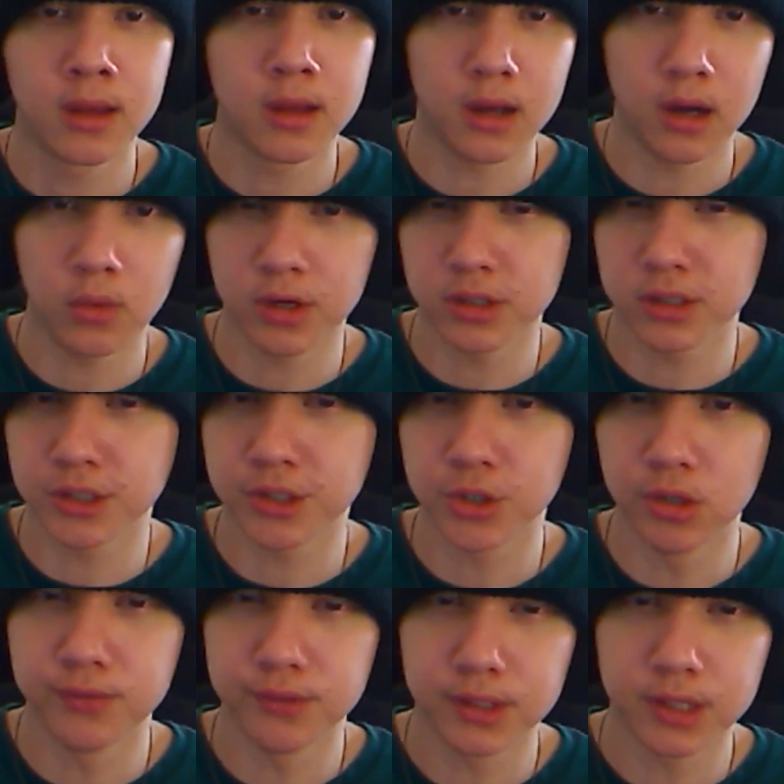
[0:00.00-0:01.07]
I wanted to show
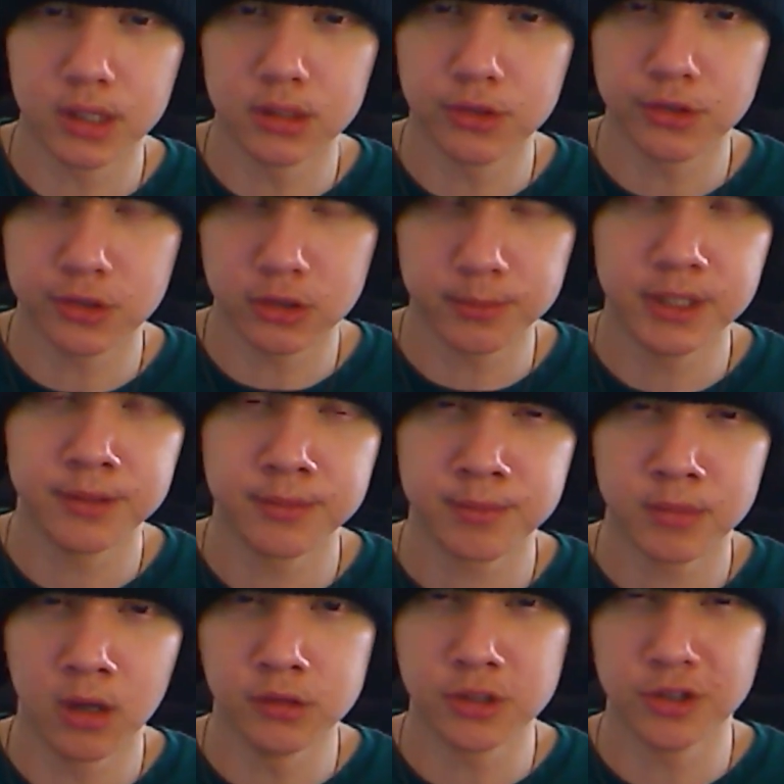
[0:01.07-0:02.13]
off the color a little bit,
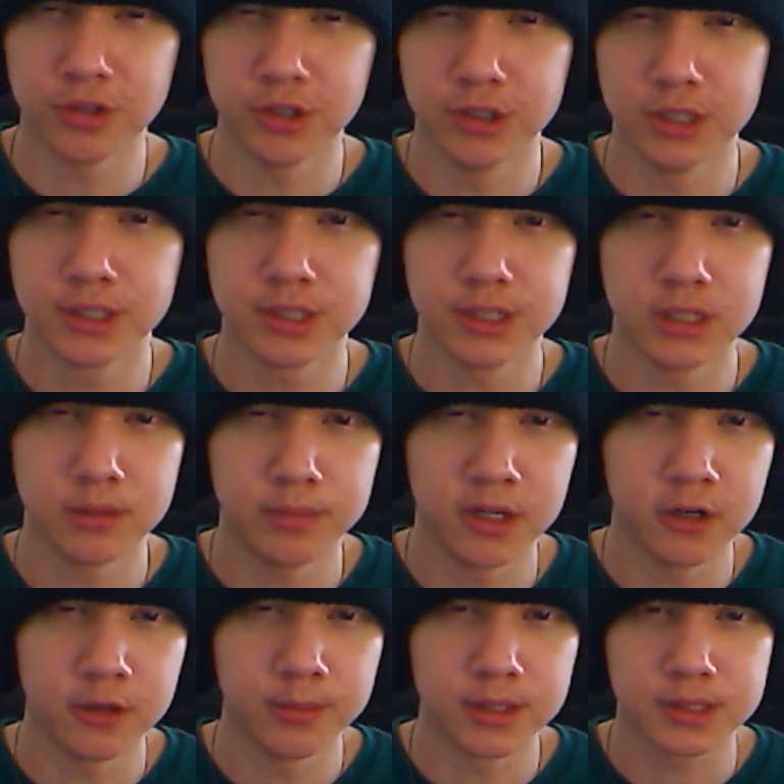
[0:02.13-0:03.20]
also to just see it
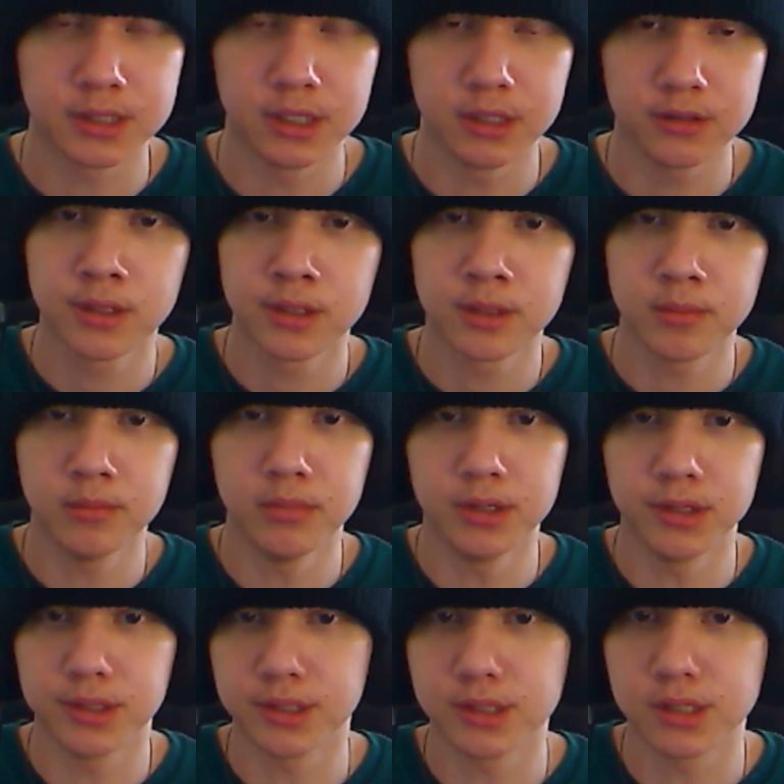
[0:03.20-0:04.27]
better myself,
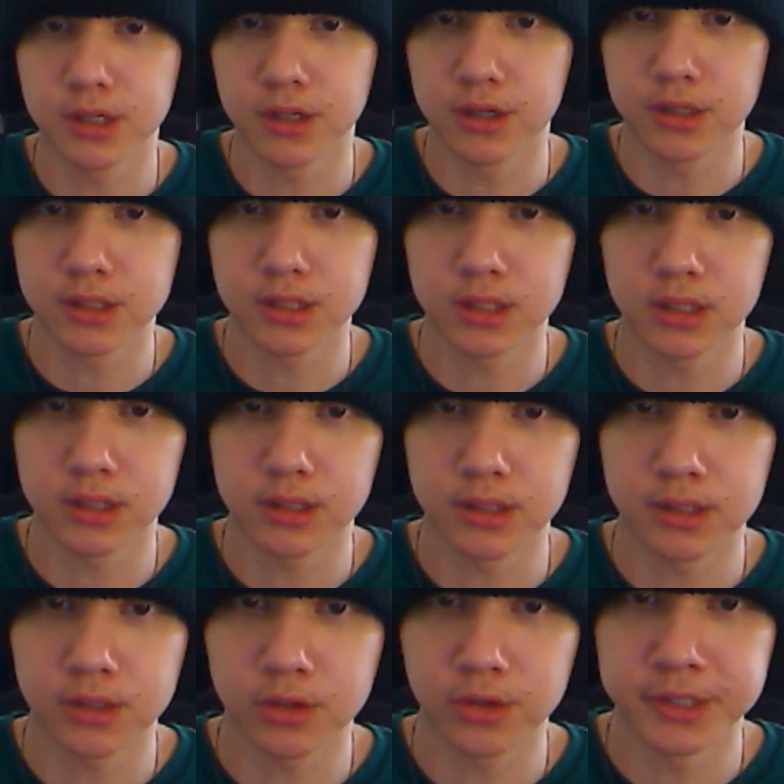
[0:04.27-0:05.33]
but consider this an
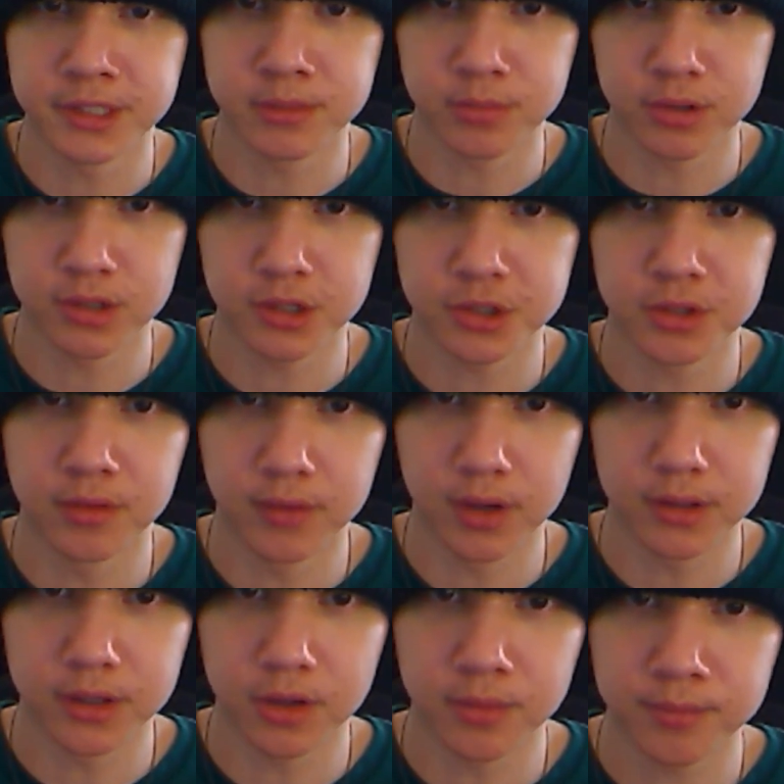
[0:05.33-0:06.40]
increase in production
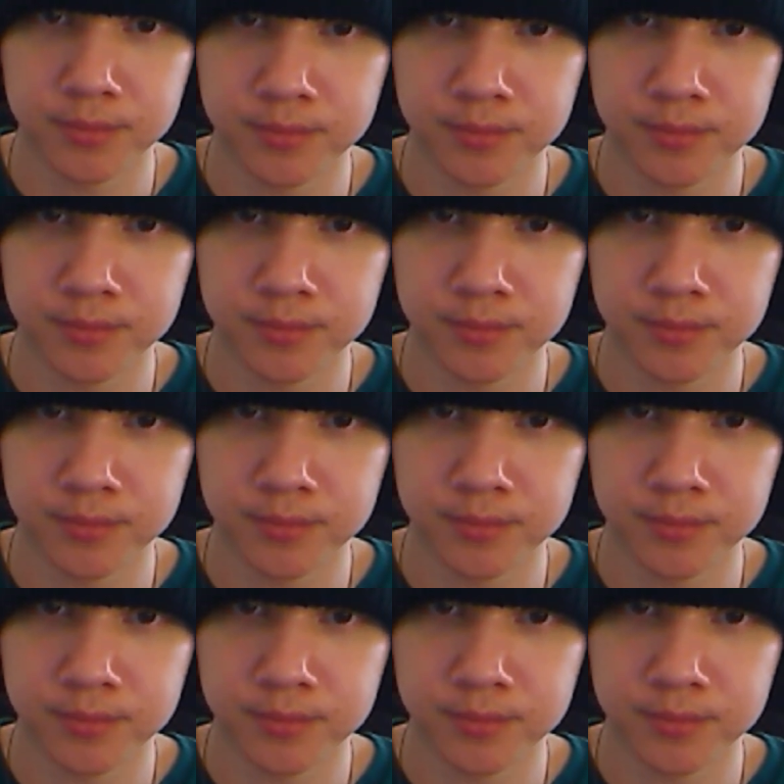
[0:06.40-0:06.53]
value.